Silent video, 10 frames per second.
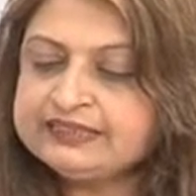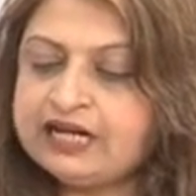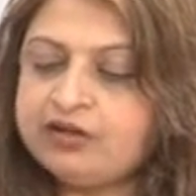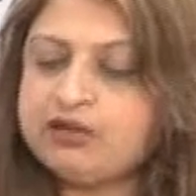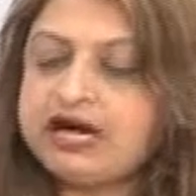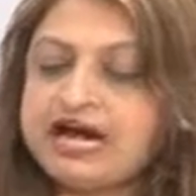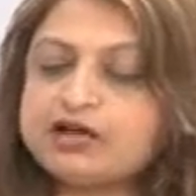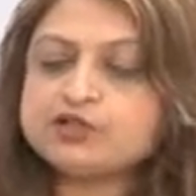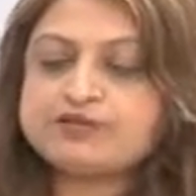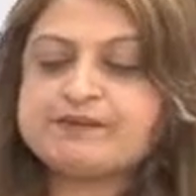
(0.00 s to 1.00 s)
Now,
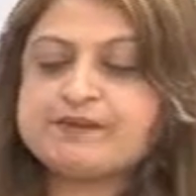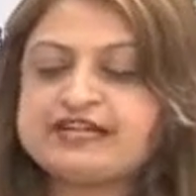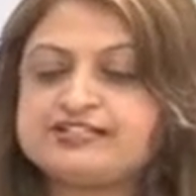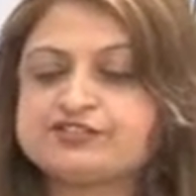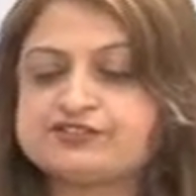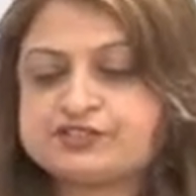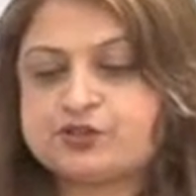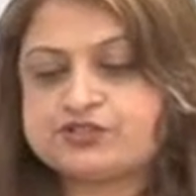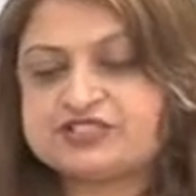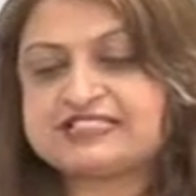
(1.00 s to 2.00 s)
how do we manage
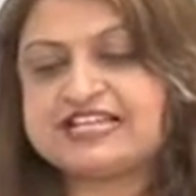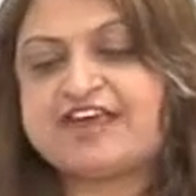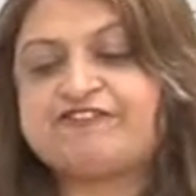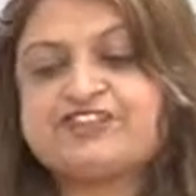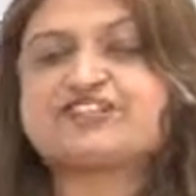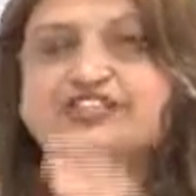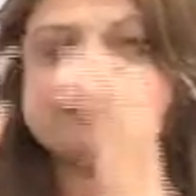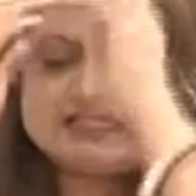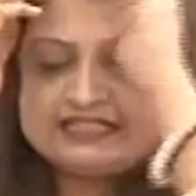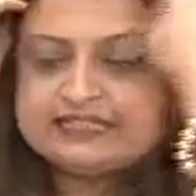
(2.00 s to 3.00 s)
resources
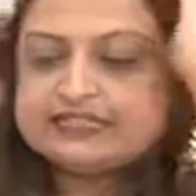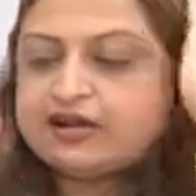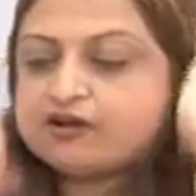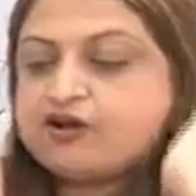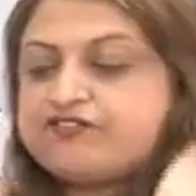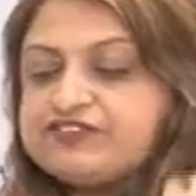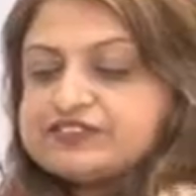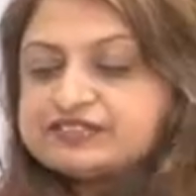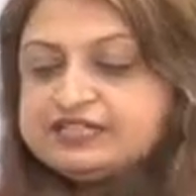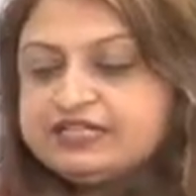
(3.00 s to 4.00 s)
efficiently in our
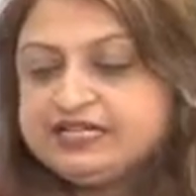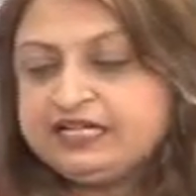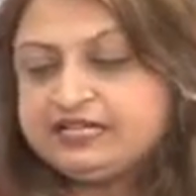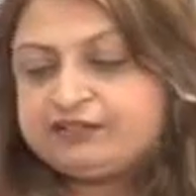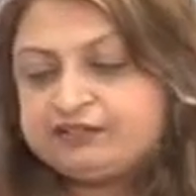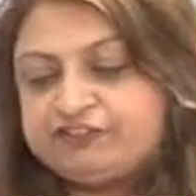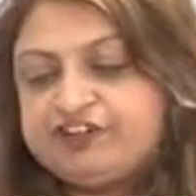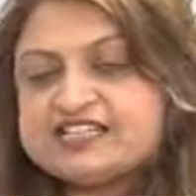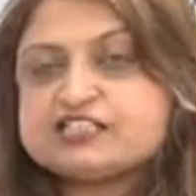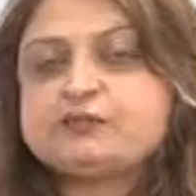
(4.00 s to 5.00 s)
office? The
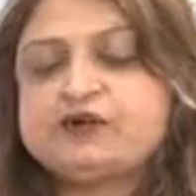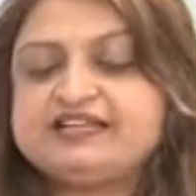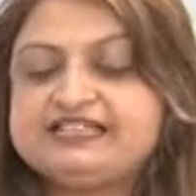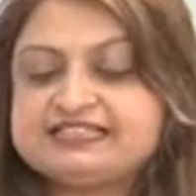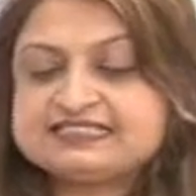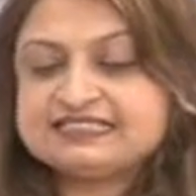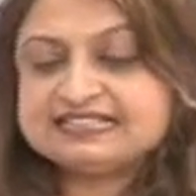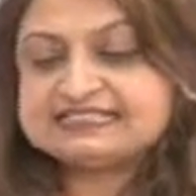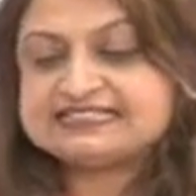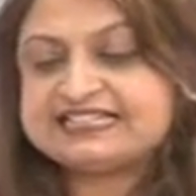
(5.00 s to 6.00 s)
first point is
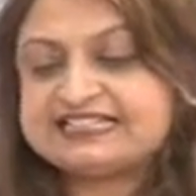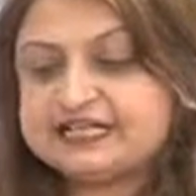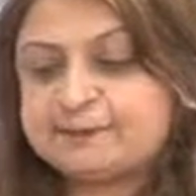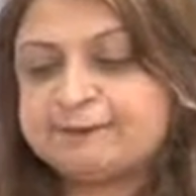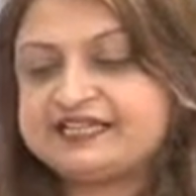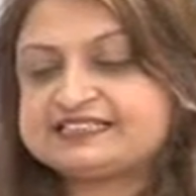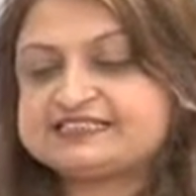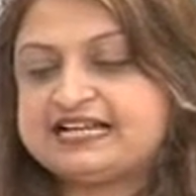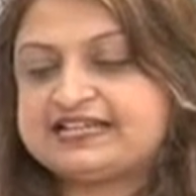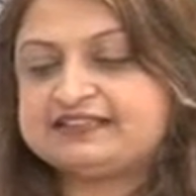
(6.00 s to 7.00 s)
setting a
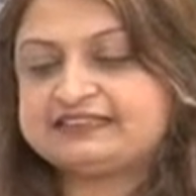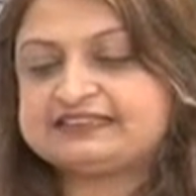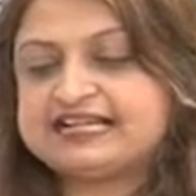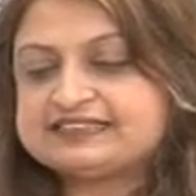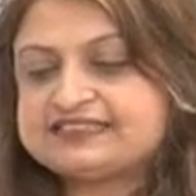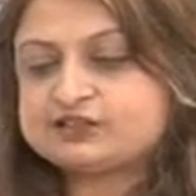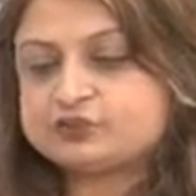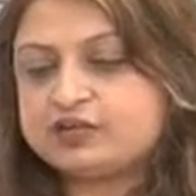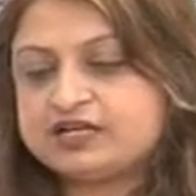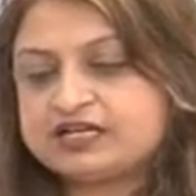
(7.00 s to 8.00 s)
baseline, that is,
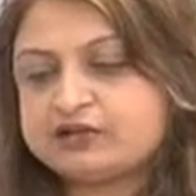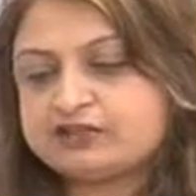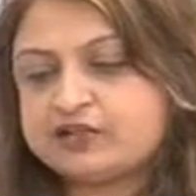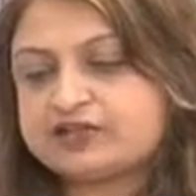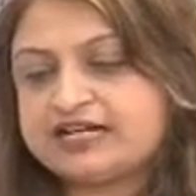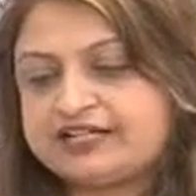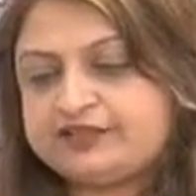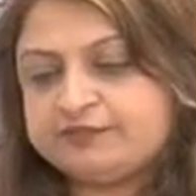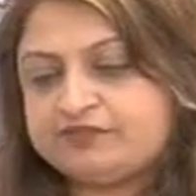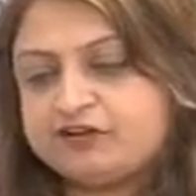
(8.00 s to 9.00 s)
work out your
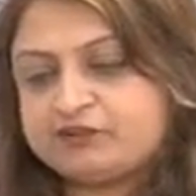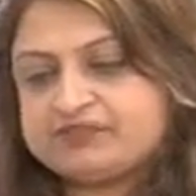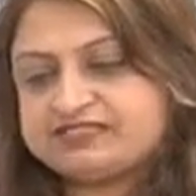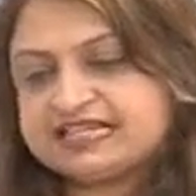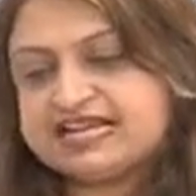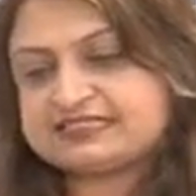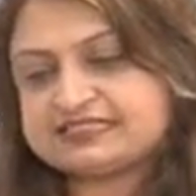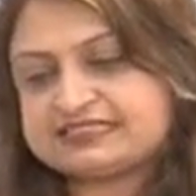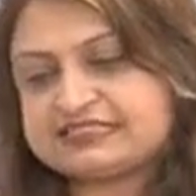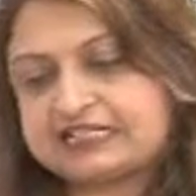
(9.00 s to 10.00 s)
current performance
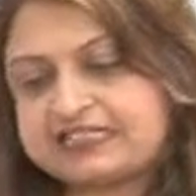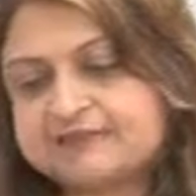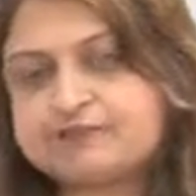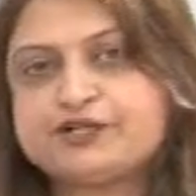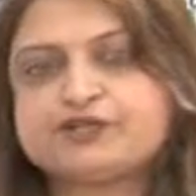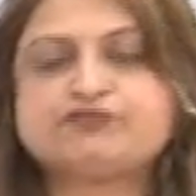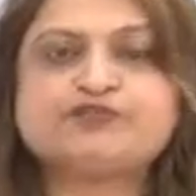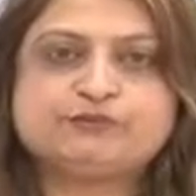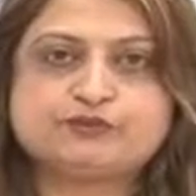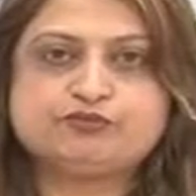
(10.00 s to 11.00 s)
as a starting point of
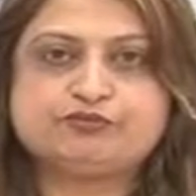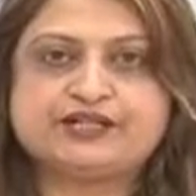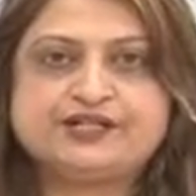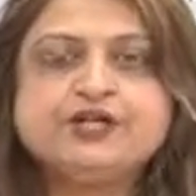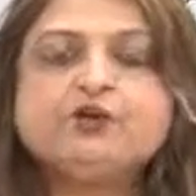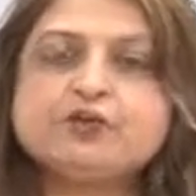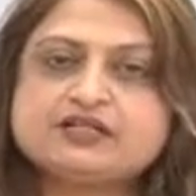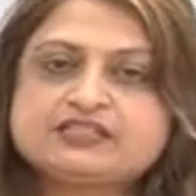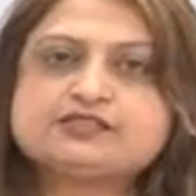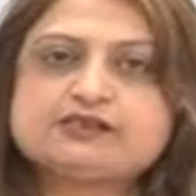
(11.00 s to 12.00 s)
improvement.
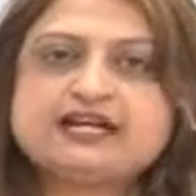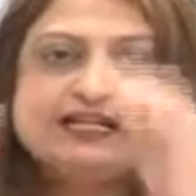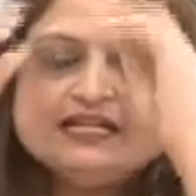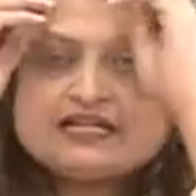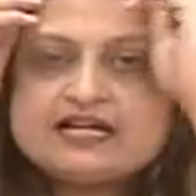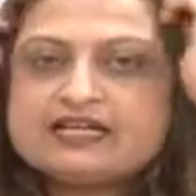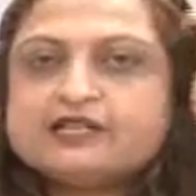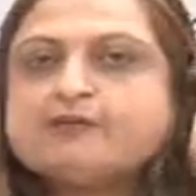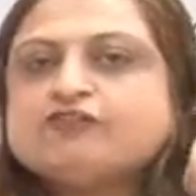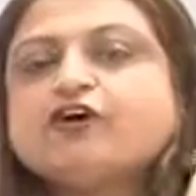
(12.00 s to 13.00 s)
What is my
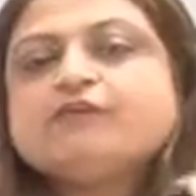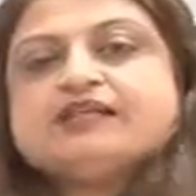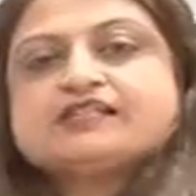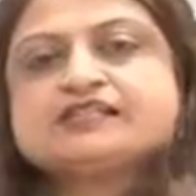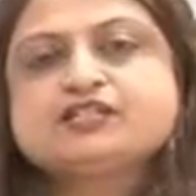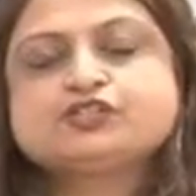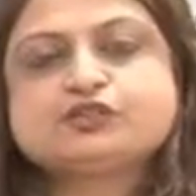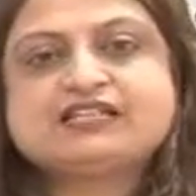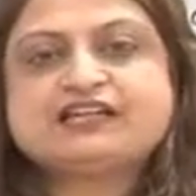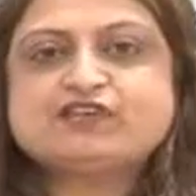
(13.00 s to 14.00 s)
current performance?
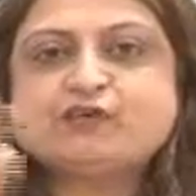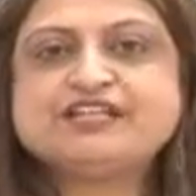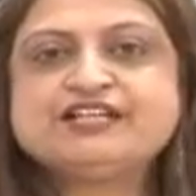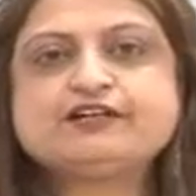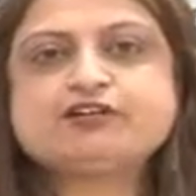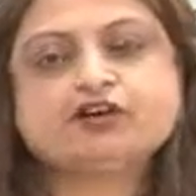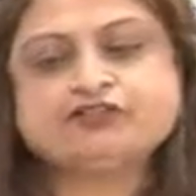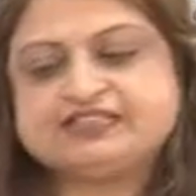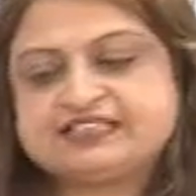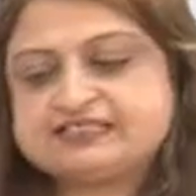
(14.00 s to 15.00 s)
So that from here
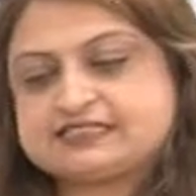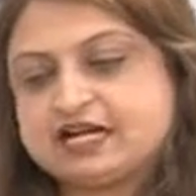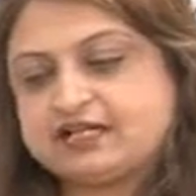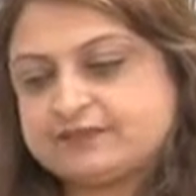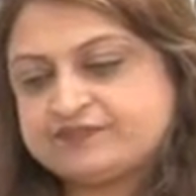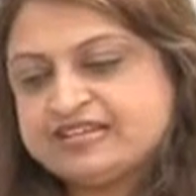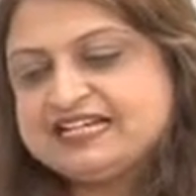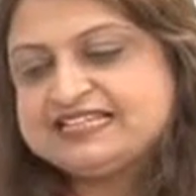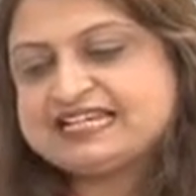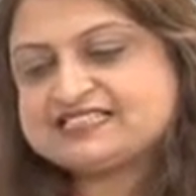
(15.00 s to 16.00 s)
on we can start.
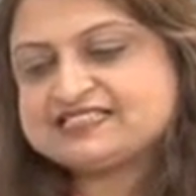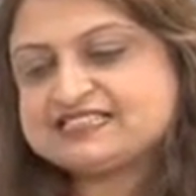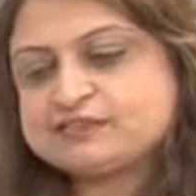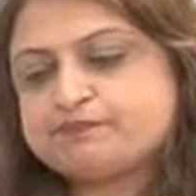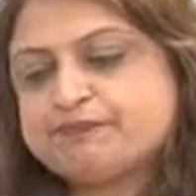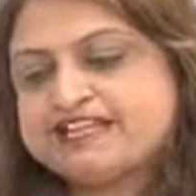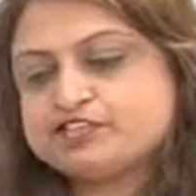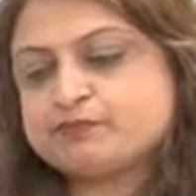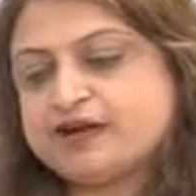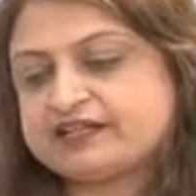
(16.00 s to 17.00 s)
Next is
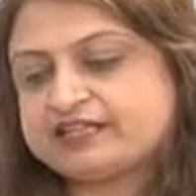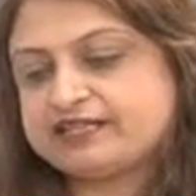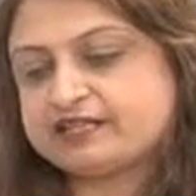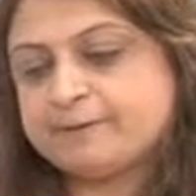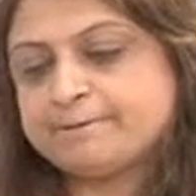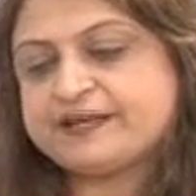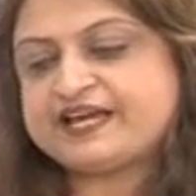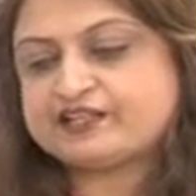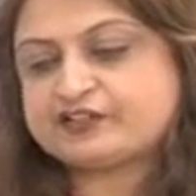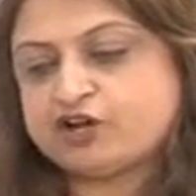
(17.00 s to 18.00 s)
benchmarking.
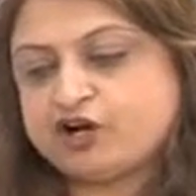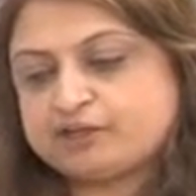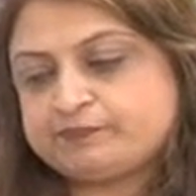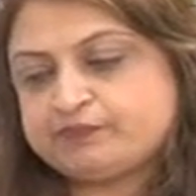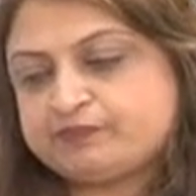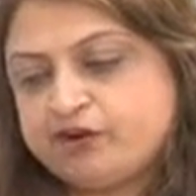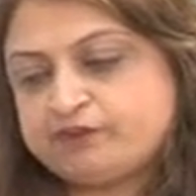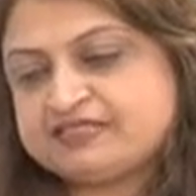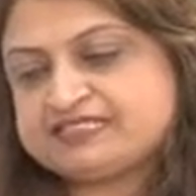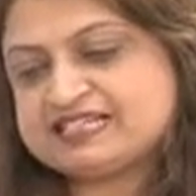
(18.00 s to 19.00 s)
Compare your
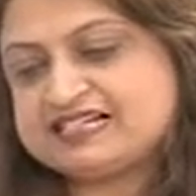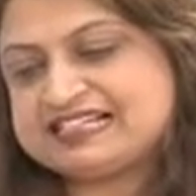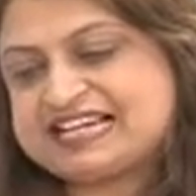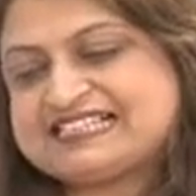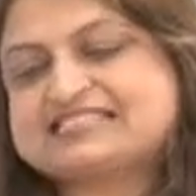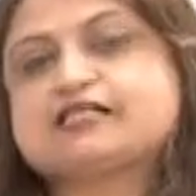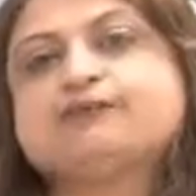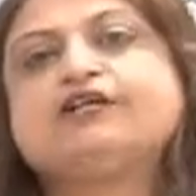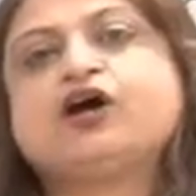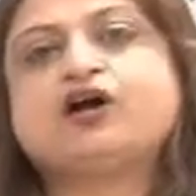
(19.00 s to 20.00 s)
performance against
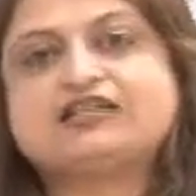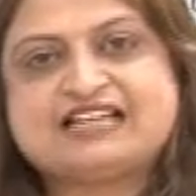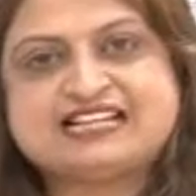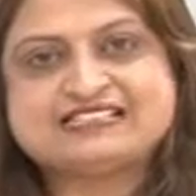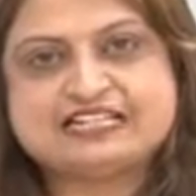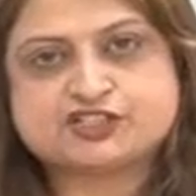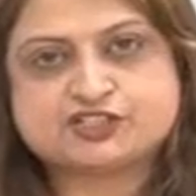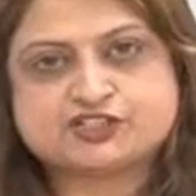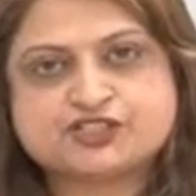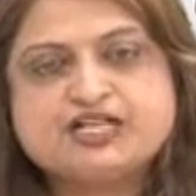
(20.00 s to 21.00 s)
similar
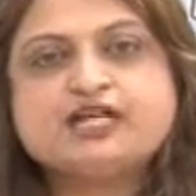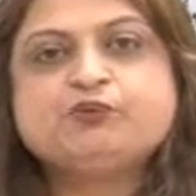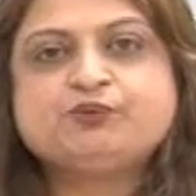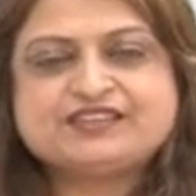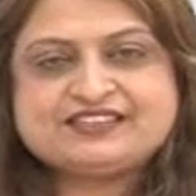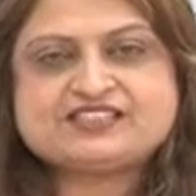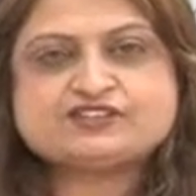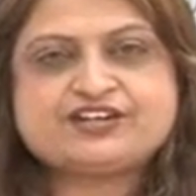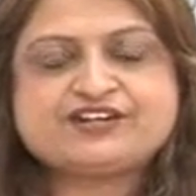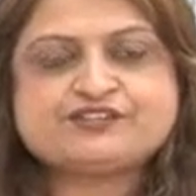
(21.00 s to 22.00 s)
organizations. With
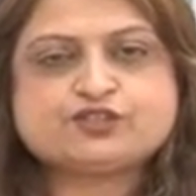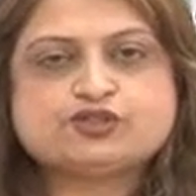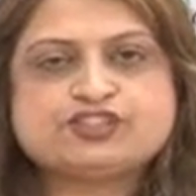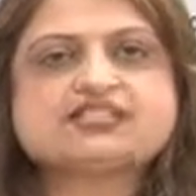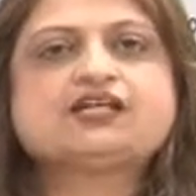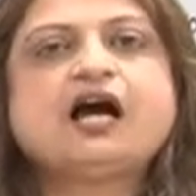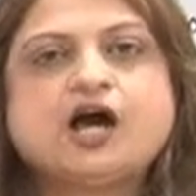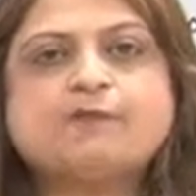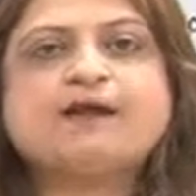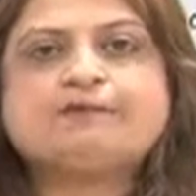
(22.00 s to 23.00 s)
these three resources,
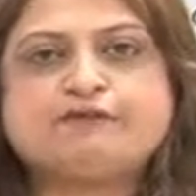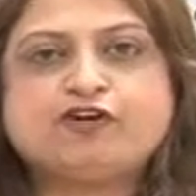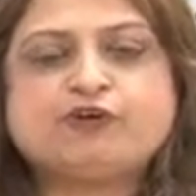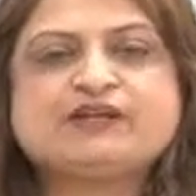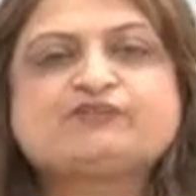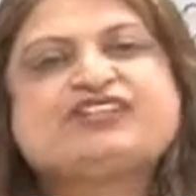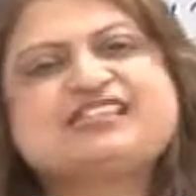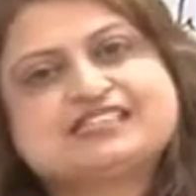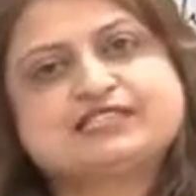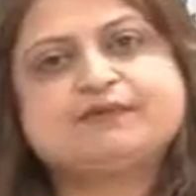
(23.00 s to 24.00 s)
how am I performing with
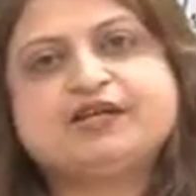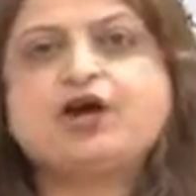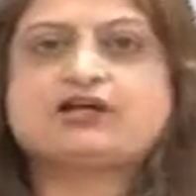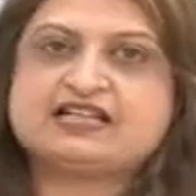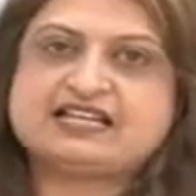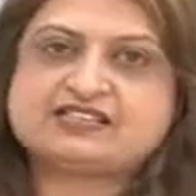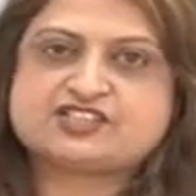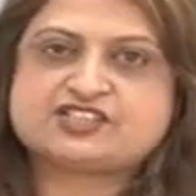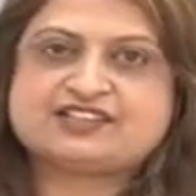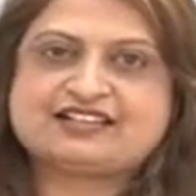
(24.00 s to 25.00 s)
the similar
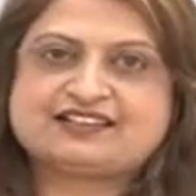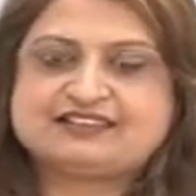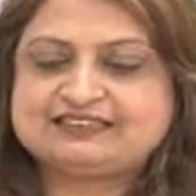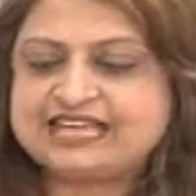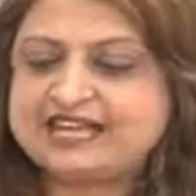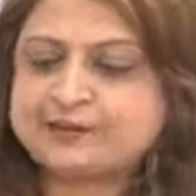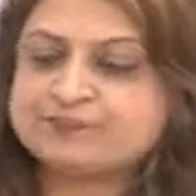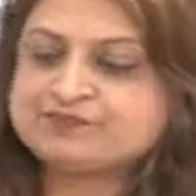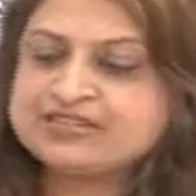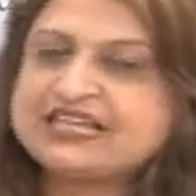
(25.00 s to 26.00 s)
organizations that are
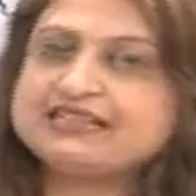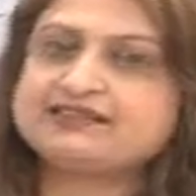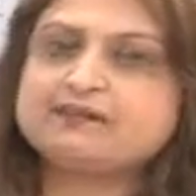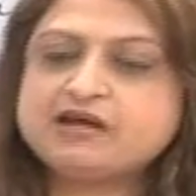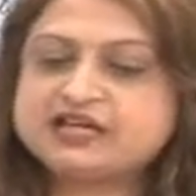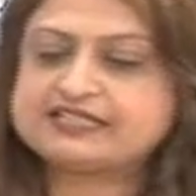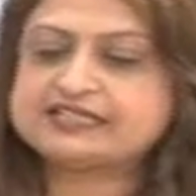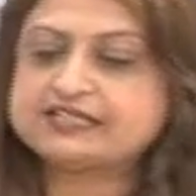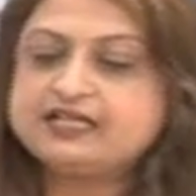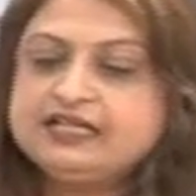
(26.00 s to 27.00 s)
there in the market?